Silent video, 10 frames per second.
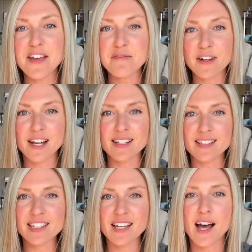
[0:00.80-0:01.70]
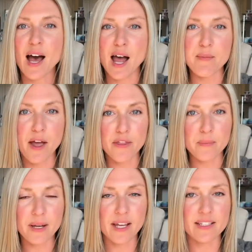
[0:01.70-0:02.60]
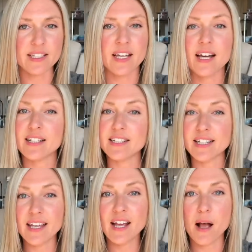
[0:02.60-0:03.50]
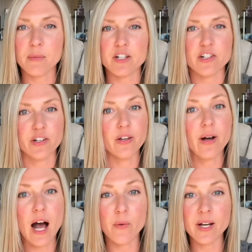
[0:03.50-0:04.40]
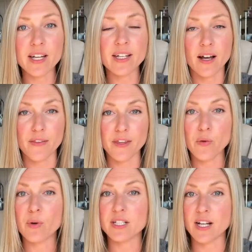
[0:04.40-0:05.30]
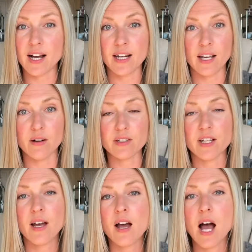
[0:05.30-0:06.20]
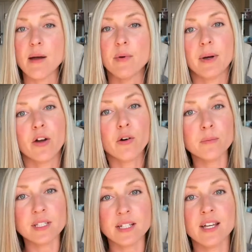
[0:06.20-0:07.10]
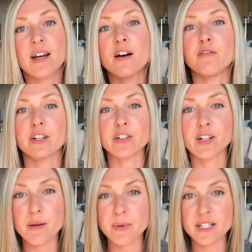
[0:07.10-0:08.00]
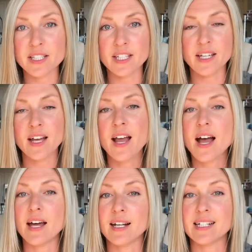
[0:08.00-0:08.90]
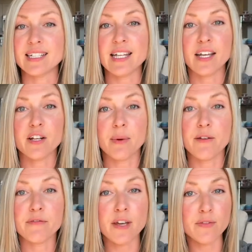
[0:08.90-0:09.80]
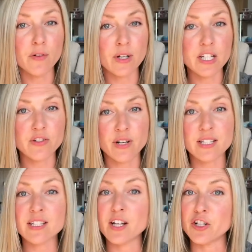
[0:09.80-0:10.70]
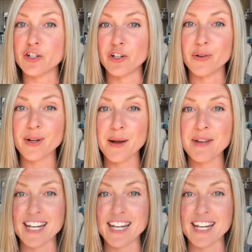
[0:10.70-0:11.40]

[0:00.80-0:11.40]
Hey friends, I'm Heather Pace, and today I'm going to show you how I eat healthy when dining out. I'm in my home city of Victoria, BC, and I'm going to take you to my favorite restaurants and show you what I'm